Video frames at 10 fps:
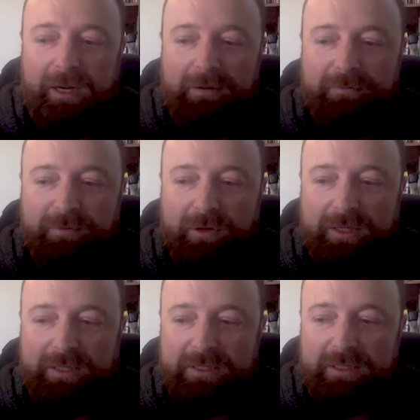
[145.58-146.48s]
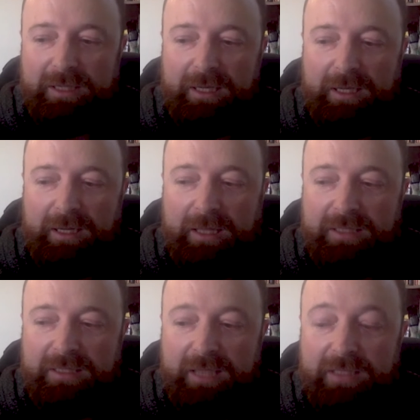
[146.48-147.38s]
for us,
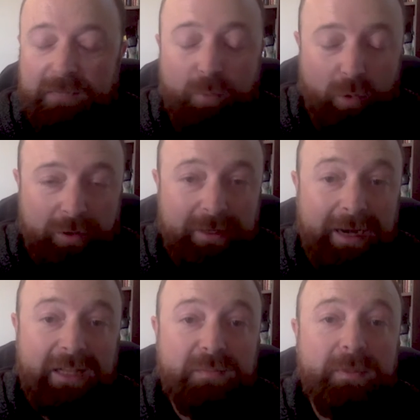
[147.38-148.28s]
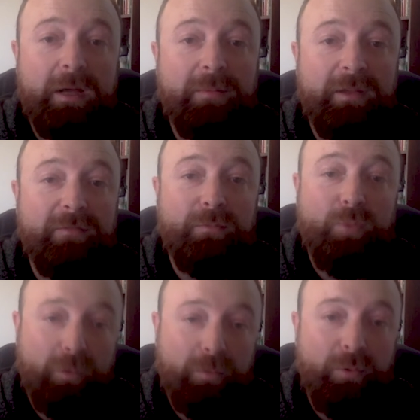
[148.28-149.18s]
it's important, and it's becoming even
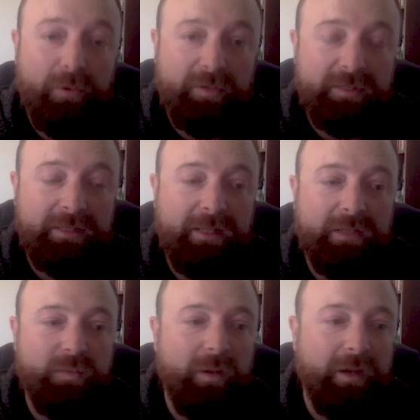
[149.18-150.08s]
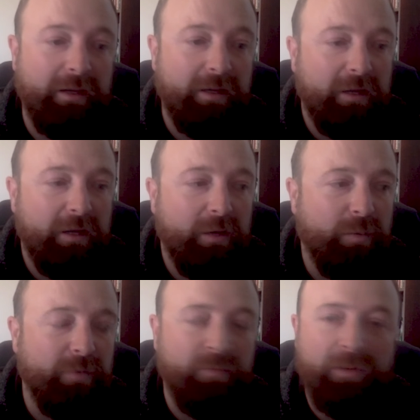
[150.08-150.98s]
more important. And that's why
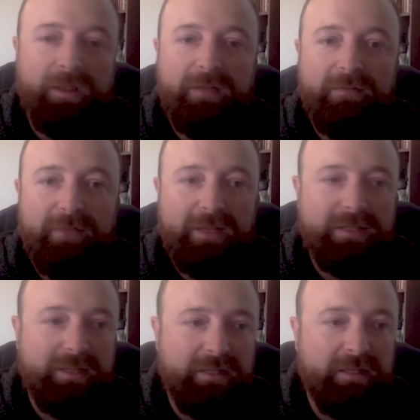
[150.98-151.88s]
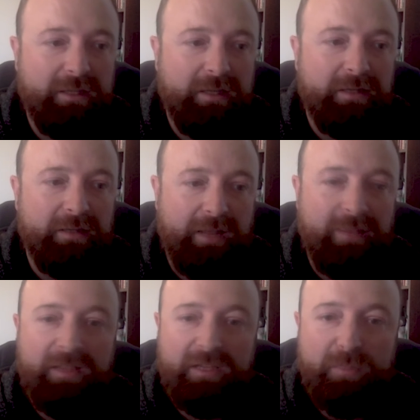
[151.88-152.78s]
we've really invested in
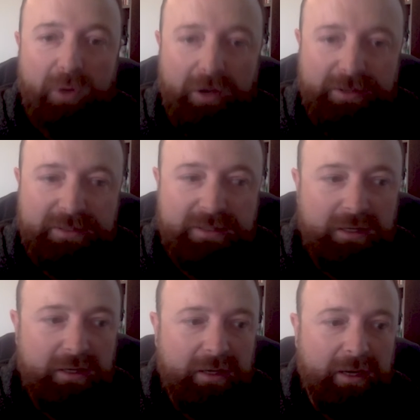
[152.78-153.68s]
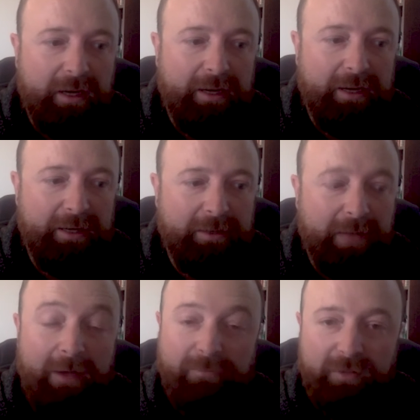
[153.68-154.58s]
these ponds
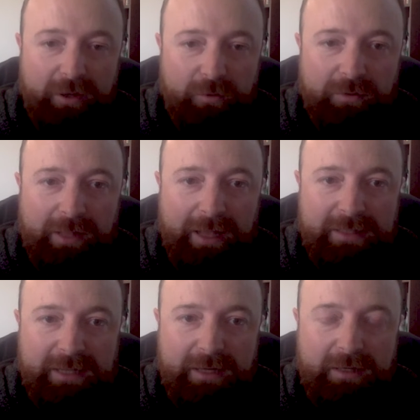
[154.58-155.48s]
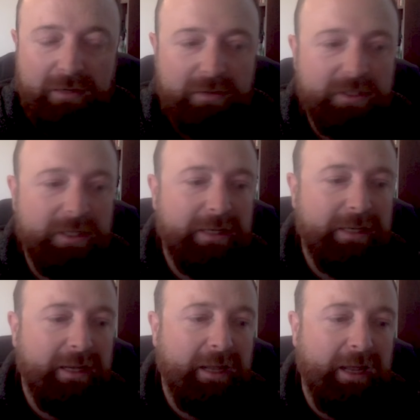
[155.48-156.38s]
heavily over the last 10 years.
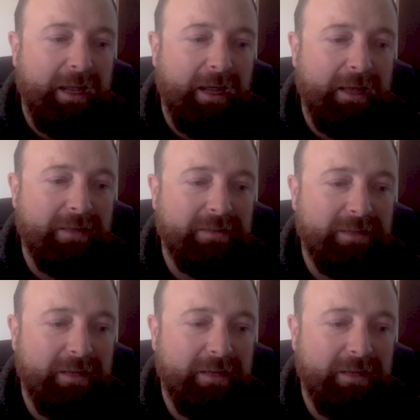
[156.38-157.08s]
And,